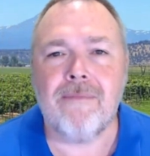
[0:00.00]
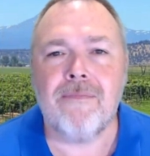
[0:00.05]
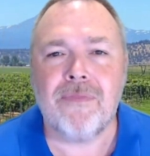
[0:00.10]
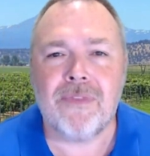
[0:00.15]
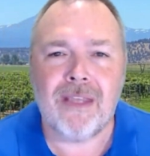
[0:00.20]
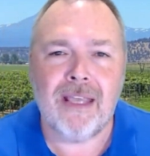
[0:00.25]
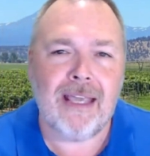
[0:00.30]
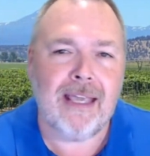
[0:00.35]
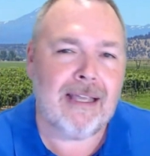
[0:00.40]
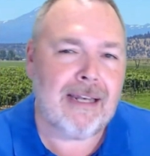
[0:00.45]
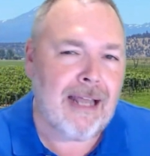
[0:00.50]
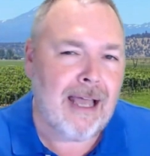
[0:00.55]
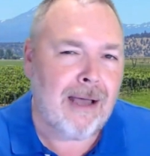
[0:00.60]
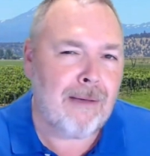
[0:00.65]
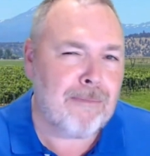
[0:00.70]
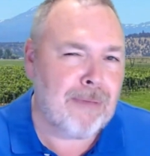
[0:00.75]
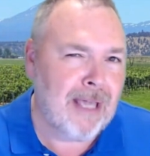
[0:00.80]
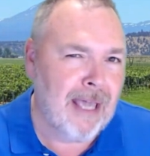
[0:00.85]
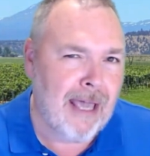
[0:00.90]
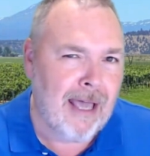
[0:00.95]
and
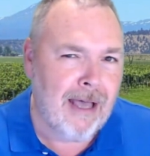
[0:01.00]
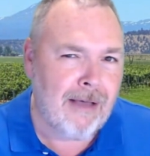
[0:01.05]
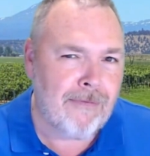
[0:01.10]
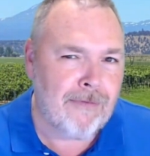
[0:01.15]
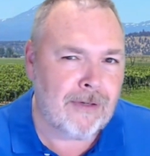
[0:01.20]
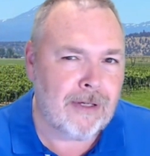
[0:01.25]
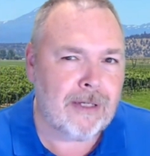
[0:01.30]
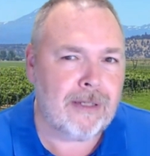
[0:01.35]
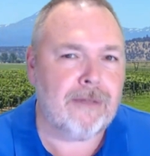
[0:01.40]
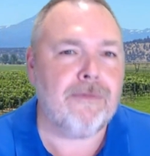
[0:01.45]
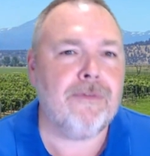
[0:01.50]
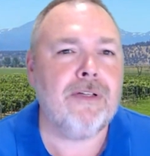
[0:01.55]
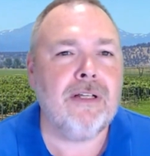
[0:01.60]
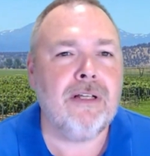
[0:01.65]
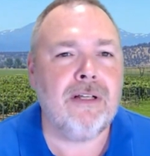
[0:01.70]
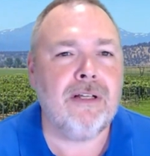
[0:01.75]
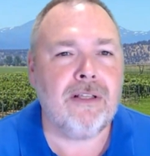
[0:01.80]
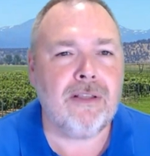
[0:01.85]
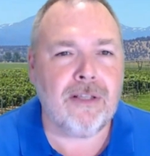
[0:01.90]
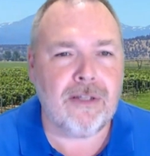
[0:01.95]
on behalf of
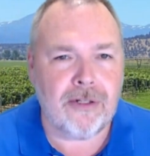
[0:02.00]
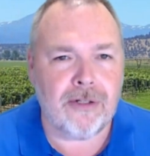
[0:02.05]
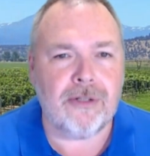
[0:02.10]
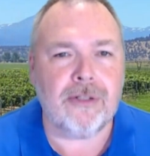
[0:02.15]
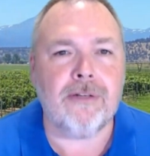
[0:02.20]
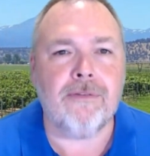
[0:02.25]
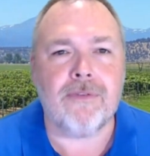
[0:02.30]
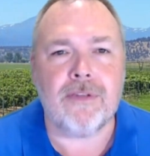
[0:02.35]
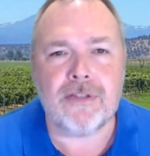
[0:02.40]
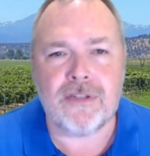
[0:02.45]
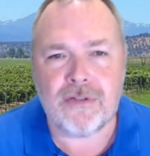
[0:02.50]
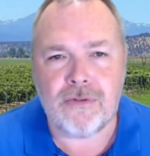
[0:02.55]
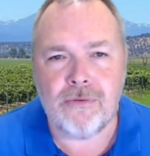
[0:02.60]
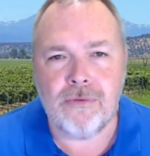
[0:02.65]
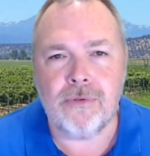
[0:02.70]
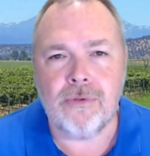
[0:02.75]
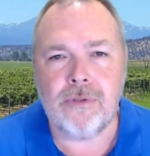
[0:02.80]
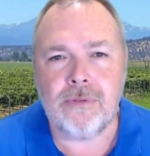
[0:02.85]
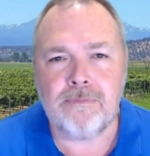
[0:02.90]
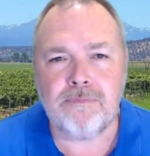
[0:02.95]
the good of the
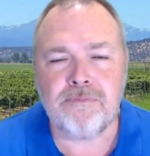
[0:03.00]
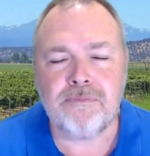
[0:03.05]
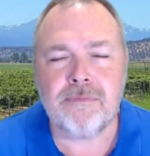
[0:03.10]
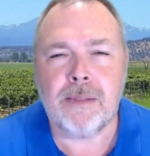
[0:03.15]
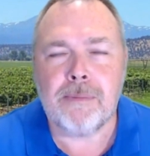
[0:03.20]
school,